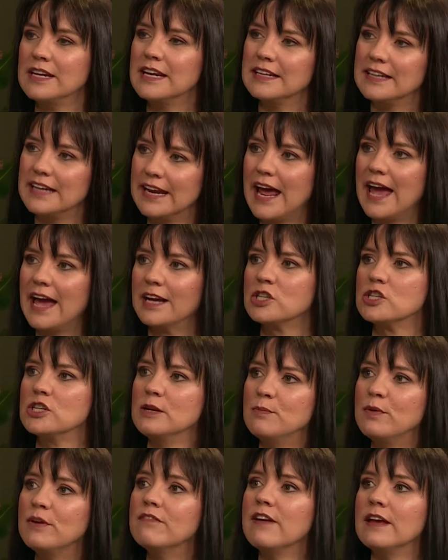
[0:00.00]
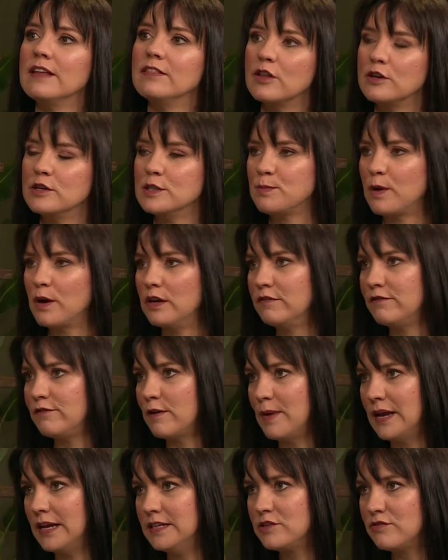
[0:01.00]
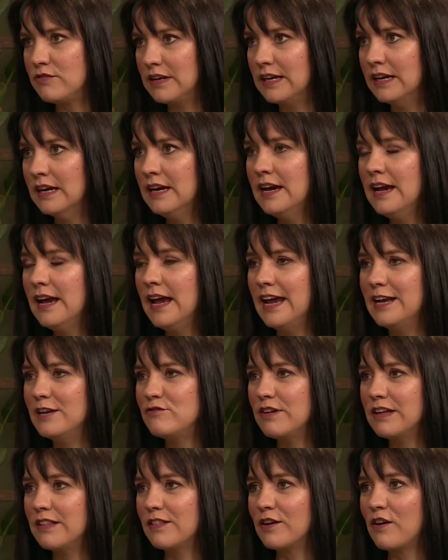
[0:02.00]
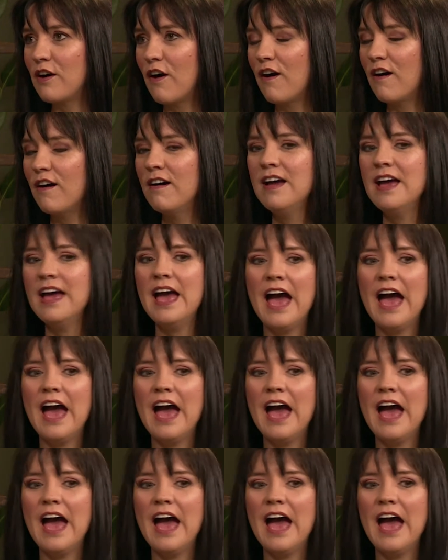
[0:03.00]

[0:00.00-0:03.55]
that it can actually prevent those pollen from entering, entering the car.